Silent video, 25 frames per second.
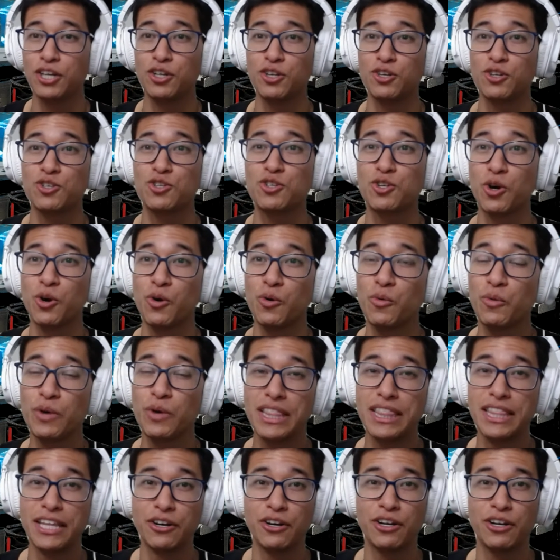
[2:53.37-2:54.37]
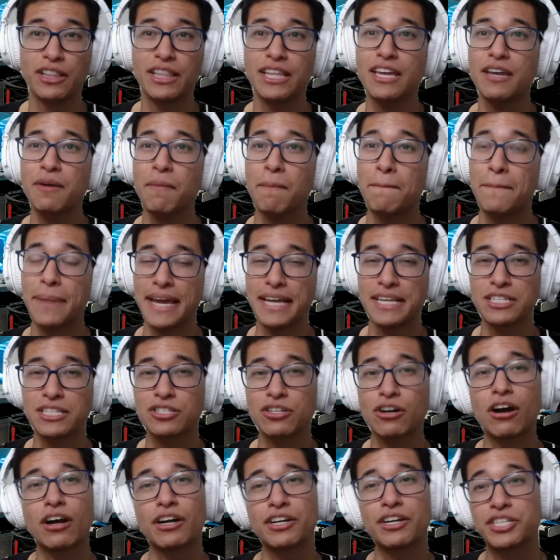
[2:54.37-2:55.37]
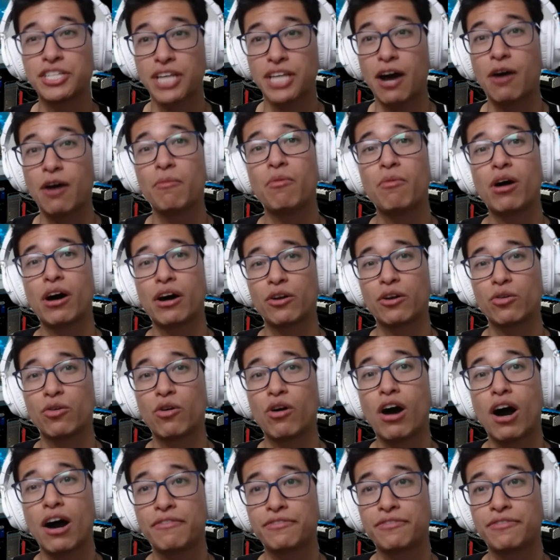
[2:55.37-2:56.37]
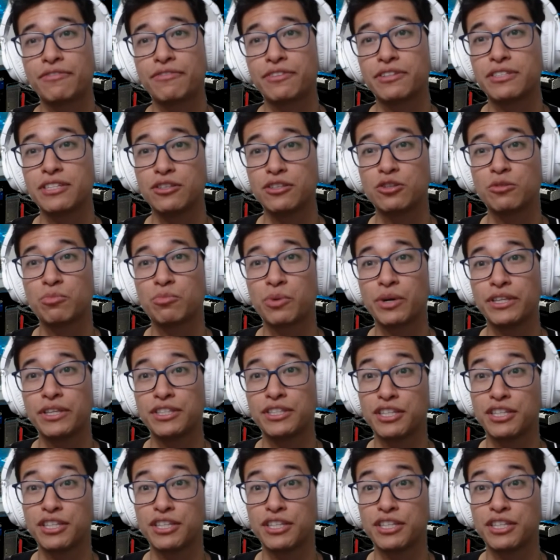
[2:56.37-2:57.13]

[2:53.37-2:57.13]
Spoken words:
So we literally based our sound model off the Tito Puente